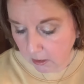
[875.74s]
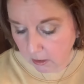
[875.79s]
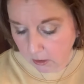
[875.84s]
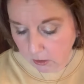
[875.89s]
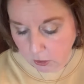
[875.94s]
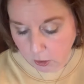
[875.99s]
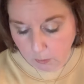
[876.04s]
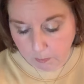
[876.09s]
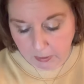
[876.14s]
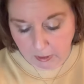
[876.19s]

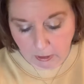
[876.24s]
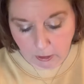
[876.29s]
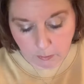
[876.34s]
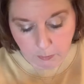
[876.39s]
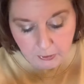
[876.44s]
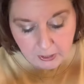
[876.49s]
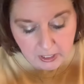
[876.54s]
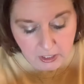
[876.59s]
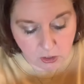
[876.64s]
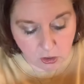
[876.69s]
to build a
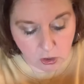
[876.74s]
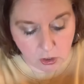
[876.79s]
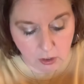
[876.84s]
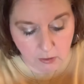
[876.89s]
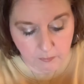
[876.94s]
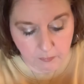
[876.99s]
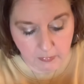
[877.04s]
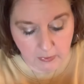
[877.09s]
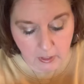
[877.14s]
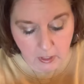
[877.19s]

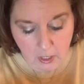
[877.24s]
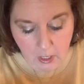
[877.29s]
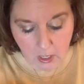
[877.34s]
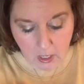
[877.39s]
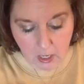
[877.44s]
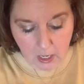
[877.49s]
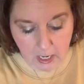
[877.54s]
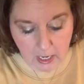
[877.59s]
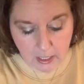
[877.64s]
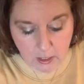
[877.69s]
bridge.
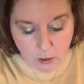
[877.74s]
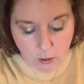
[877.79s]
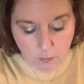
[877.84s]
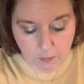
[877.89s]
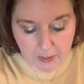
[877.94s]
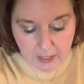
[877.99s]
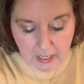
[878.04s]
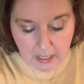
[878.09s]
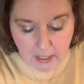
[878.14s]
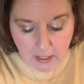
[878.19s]
It could
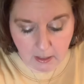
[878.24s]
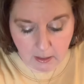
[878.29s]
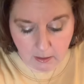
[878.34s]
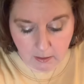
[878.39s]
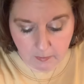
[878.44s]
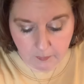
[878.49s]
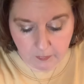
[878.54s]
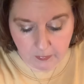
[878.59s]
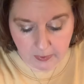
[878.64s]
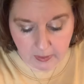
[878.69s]
be
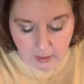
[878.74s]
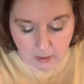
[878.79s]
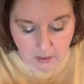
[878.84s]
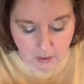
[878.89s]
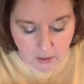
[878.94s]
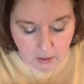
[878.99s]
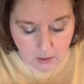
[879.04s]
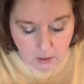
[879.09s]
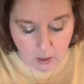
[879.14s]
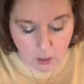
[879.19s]

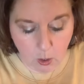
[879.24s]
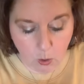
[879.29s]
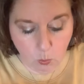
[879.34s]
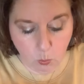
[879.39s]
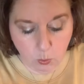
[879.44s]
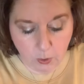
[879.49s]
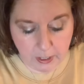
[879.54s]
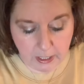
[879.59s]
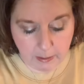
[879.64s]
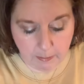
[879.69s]
a
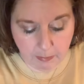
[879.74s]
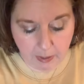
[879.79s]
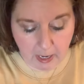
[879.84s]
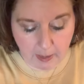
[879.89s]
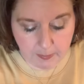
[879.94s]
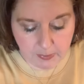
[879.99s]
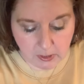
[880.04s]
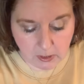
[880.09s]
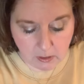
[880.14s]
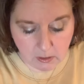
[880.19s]
wooden
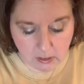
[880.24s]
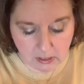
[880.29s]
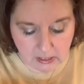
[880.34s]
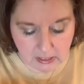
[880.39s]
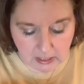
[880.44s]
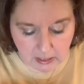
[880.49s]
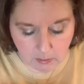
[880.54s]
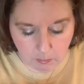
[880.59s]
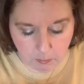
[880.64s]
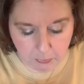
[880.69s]
popsicle
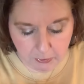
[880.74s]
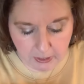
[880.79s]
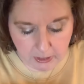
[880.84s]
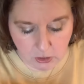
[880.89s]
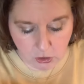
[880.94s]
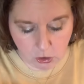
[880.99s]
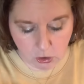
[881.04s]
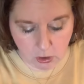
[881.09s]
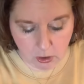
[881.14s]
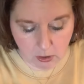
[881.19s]
stick
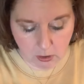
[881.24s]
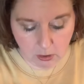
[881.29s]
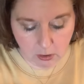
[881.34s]
bridge.